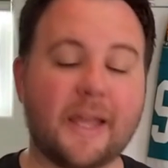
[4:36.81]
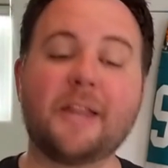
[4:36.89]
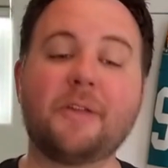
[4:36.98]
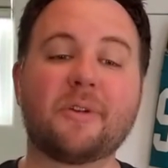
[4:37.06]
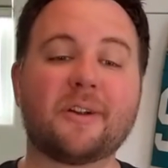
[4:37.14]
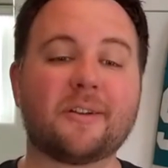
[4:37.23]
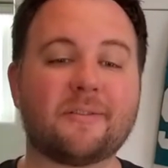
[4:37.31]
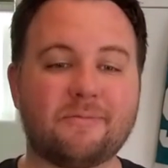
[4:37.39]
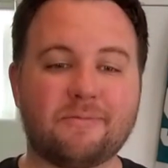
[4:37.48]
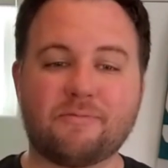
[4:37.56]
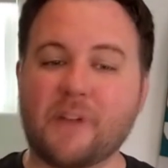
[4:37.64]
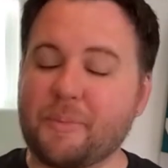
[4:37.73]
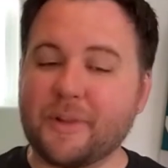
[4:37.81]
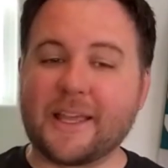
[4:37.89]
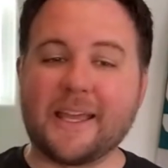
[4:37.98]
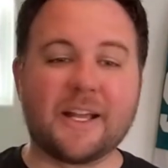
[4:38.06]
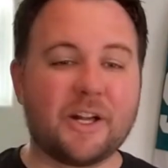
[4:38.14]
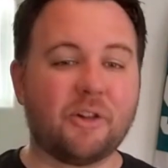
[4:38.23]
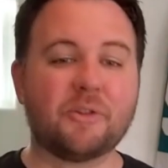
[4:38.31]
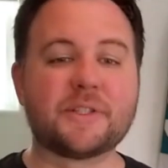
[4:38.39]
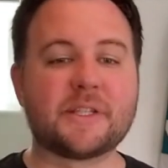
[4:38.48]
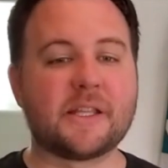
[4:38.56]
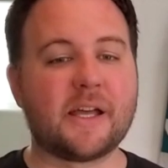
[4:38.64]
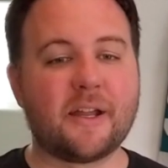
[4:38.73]
anywhere replicate
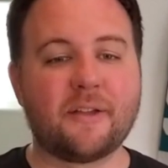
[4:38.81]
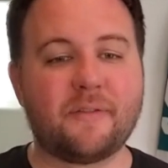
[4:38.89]
close to that,